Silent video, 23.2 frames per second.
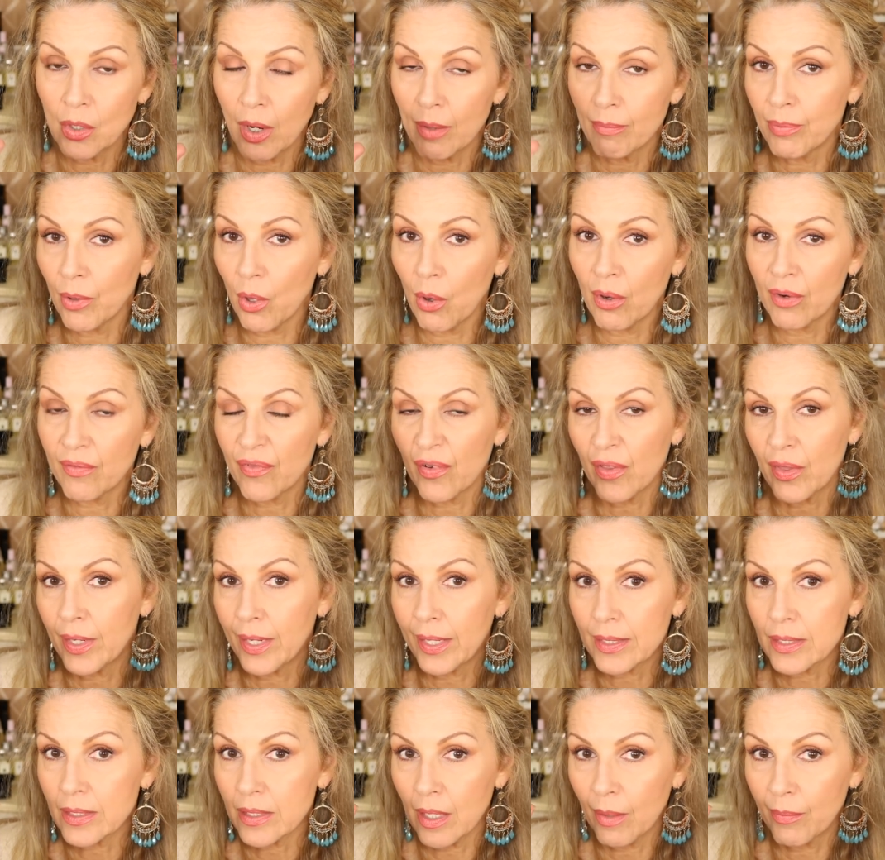blow it for the
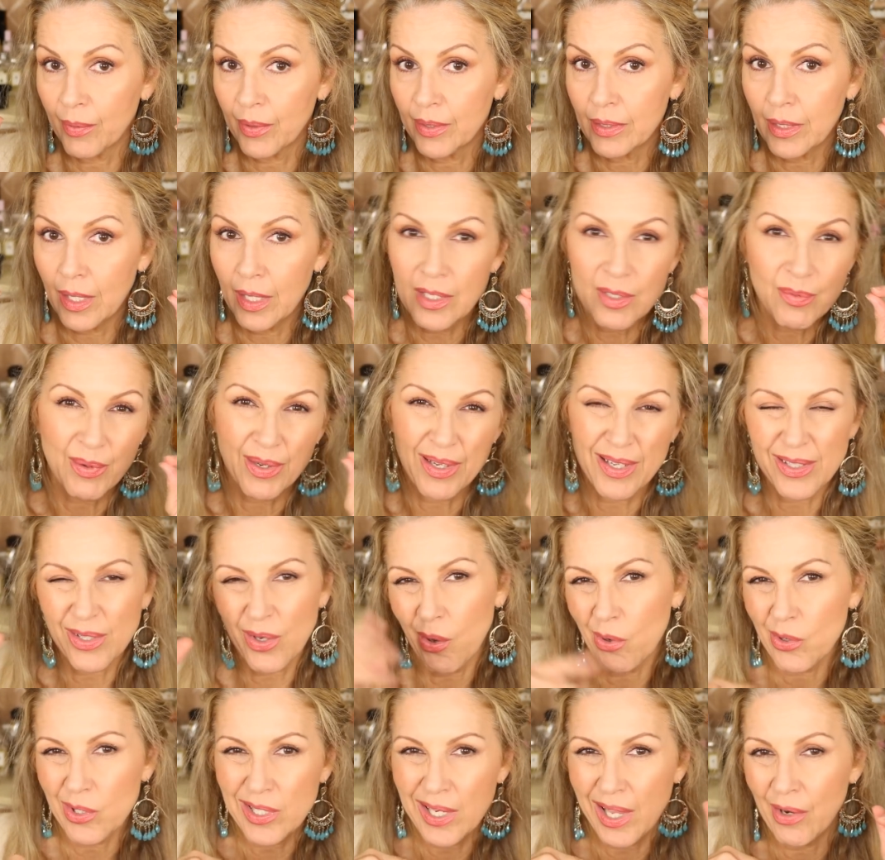next couple of days because,
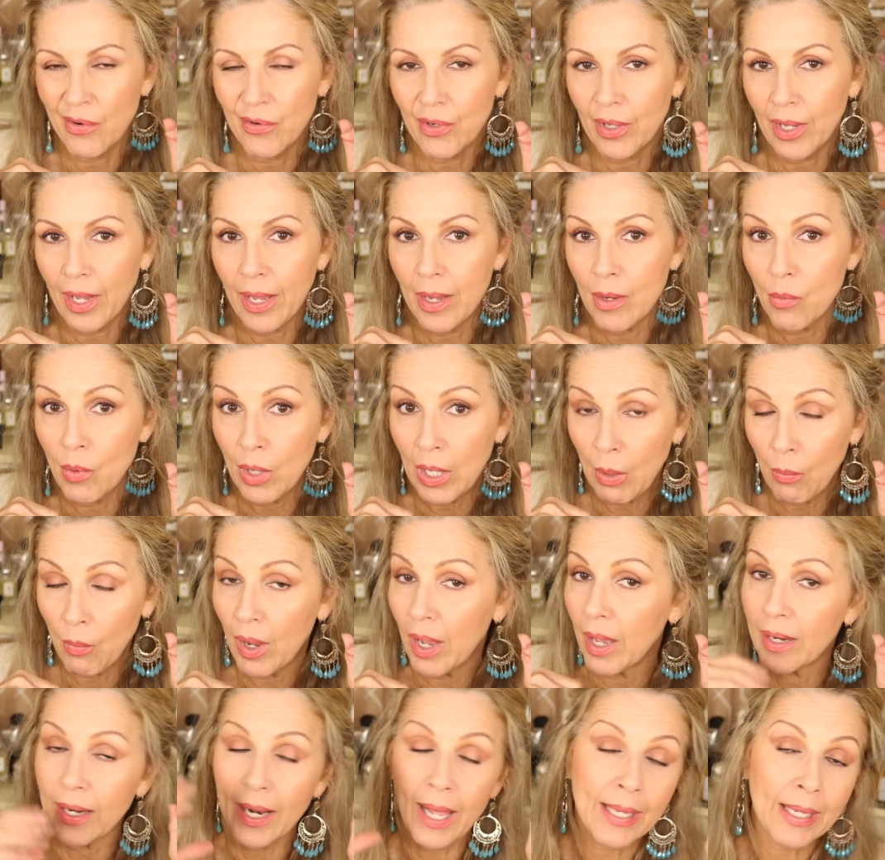oh, Saturday I ate what I
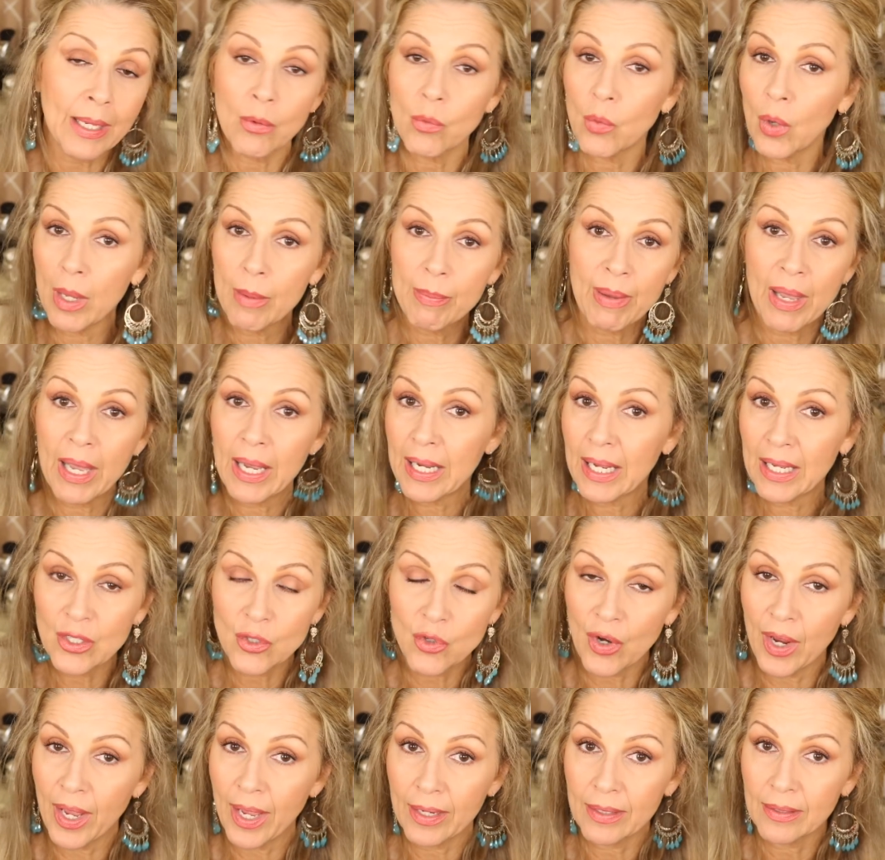want. I get right back on
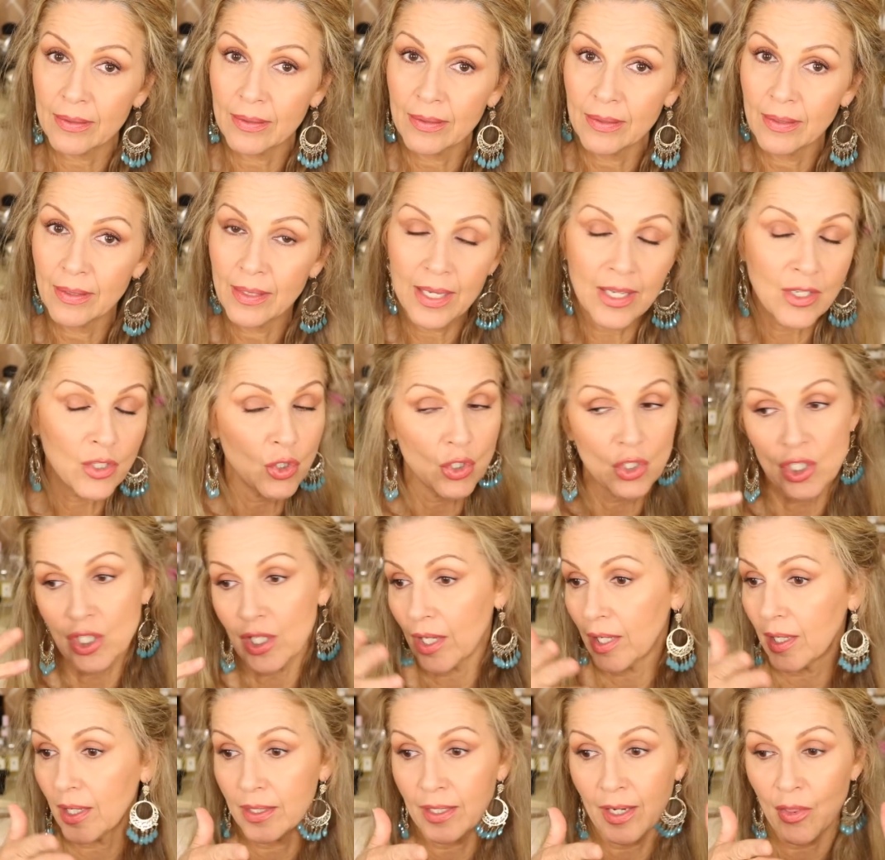track. It's just
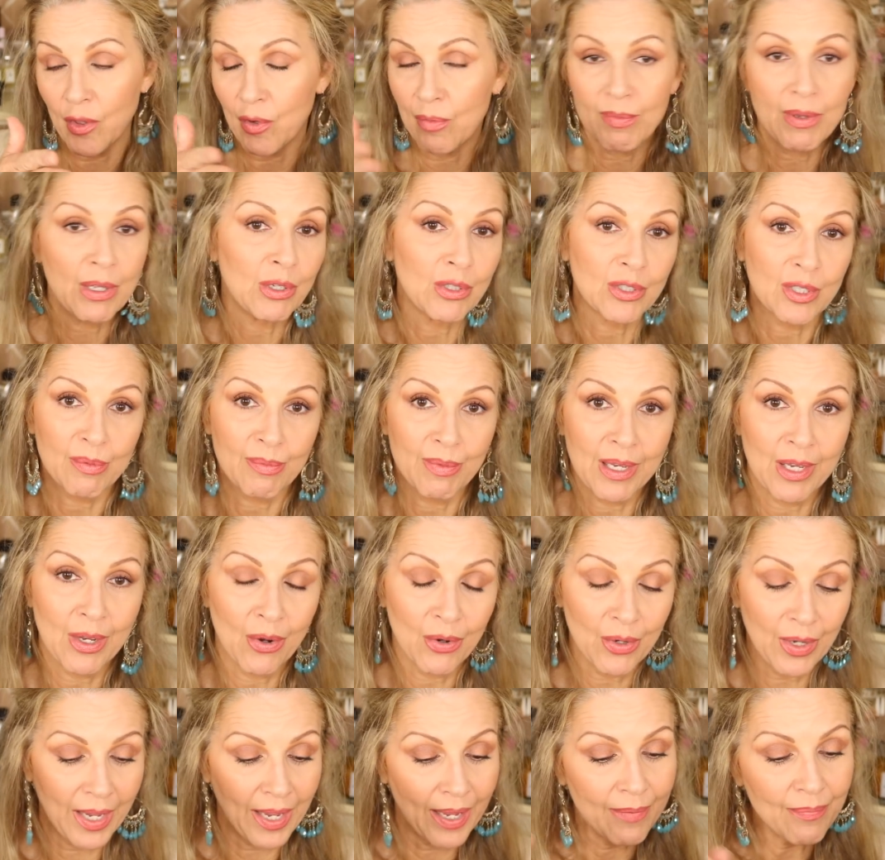like another meal to me,
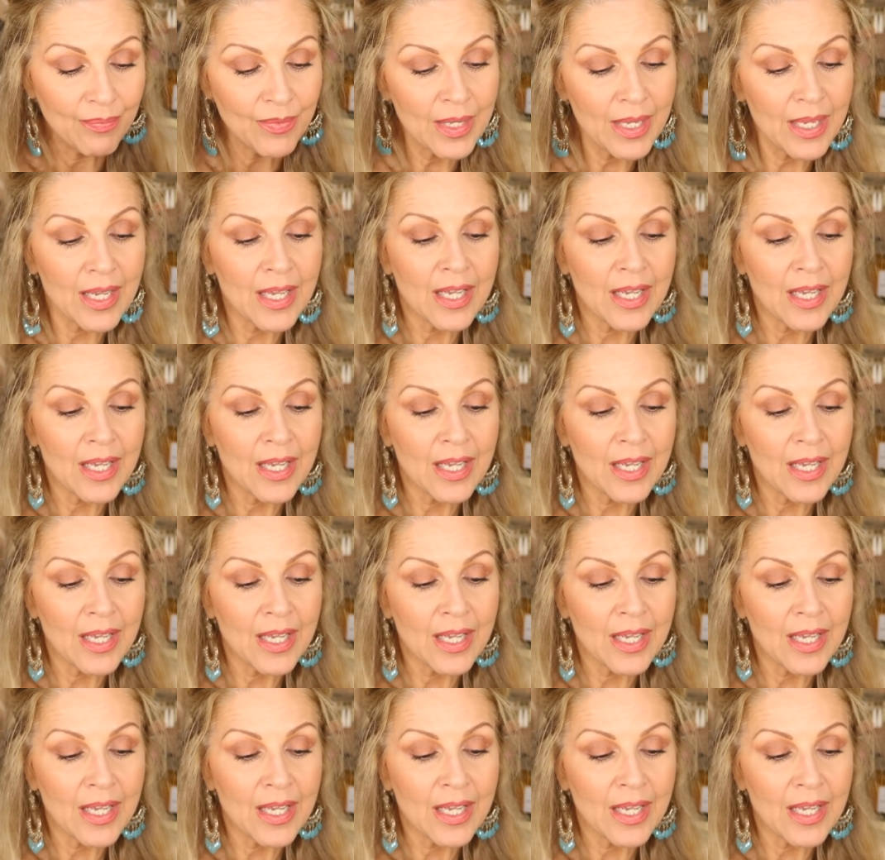okay?